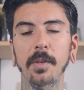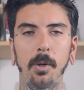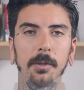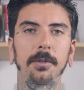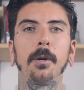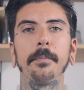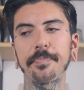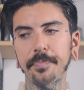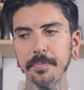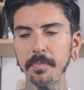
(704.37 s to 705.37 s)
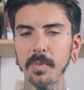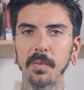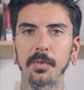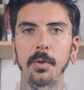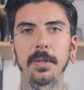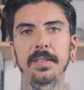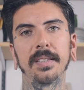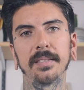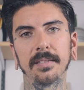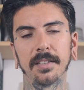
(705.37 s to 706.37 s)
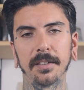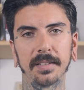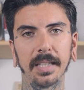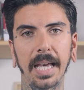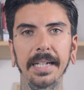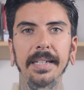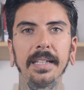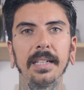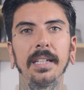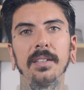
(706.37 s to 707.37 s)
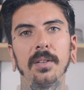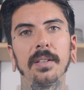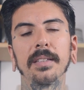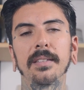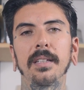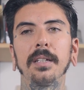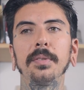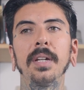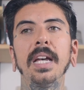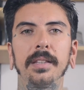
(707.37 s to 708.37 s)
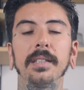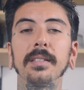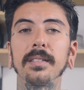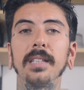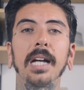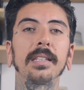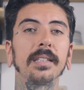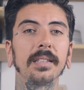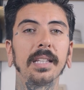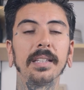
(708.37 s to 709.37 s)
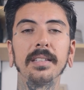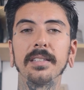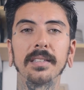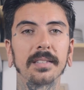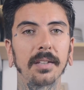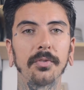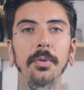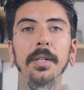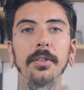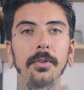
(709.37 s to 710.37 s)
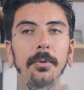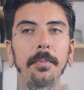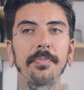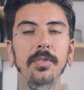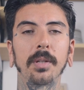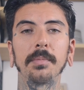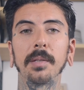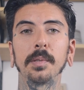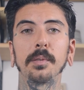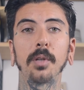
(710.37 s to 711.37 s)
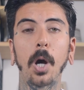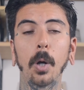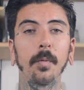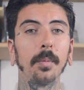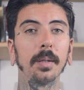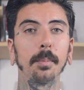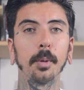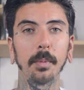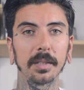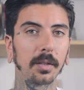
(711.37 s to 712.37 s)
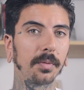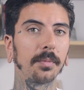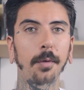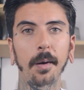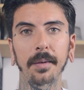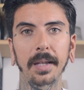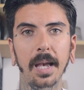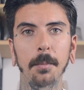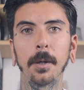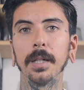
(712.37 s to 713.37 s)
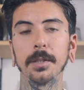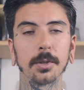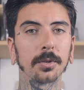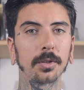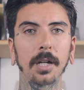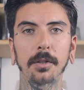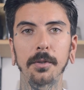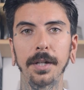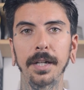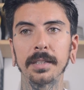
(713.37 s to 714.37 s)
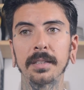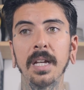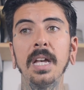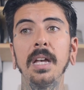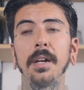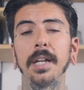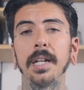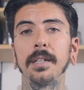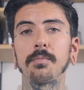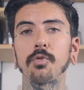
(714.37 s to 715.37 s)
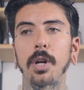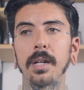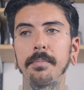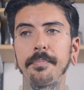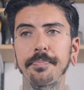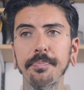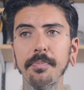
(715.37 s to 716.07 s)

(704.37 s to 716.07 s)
Also, of course, there's the editing and all that stuff. This is not the easiest thing for me to do. Sometimes it's hard for me to put myself in front of a camera and just talk to you guys. And I'm trying